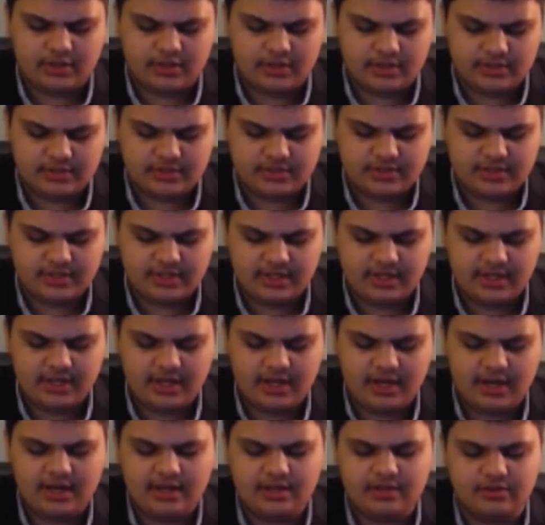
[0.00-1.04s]
Sieg
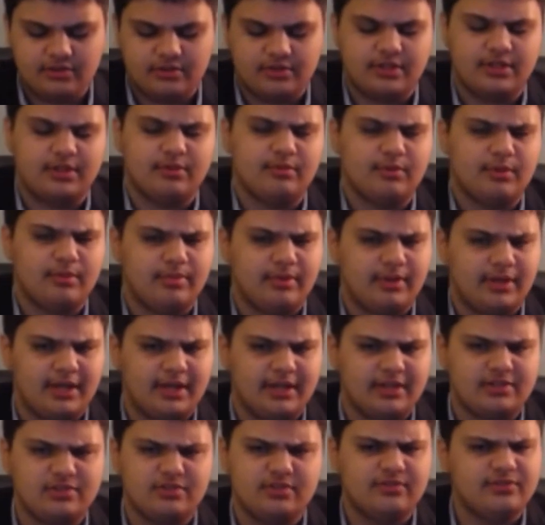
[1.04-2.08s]
Heil, he
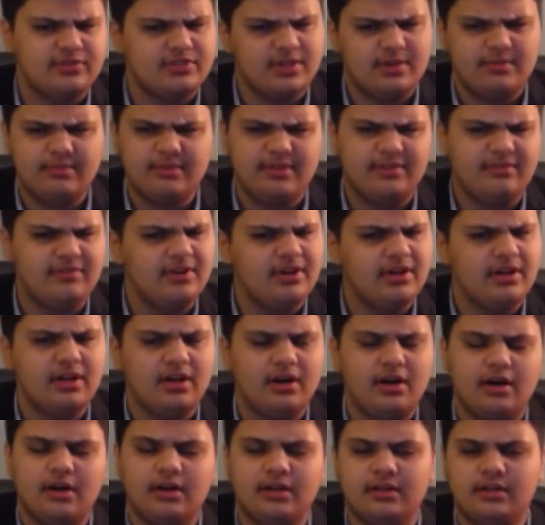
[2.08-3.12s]
replied. So something very
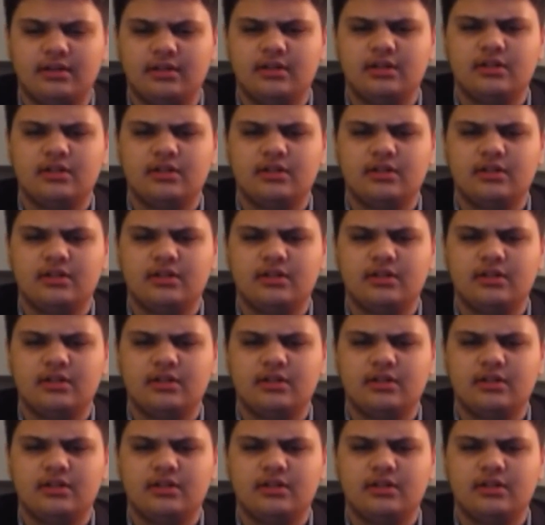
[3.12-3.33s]
odd.